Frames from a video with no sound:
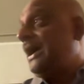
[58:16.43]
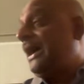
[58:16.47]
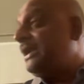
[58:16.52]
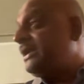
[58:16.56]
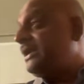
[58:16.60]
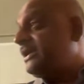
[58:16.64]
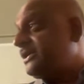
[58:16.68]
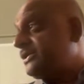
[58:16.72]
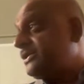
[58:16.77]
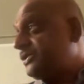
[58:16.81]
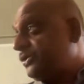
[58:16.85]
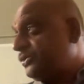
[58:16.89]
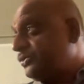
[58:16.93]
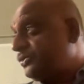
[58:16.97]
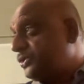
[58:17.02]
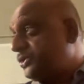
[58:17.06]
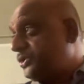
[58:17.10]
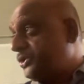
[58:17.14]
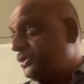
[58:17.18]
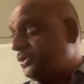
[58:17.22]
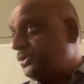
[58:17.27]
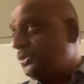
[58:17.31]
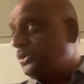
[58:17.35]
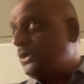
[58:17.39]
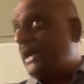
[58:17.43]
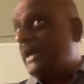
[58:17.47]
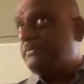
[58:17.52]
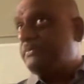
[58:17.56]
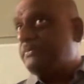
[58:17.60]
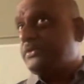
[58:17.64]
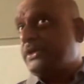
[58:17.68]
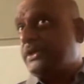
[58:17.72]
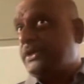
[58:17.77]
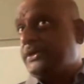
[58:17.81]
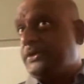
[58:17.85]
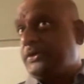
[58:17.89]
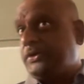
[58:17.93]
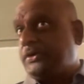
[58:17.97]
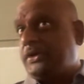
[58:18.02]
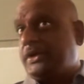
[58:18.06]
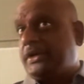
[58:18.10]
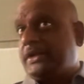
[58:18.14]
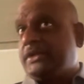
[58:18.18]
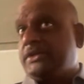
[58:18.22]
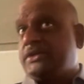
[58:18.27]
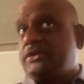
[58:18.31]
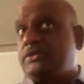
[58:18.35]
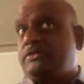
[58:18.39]
ultrasound show absent
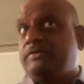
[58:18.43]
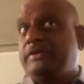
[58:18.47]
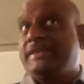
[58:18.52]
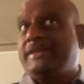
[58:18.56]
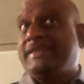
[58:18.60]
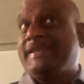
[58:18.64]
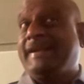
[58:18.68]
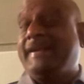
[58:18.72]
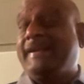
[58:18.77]
uterus with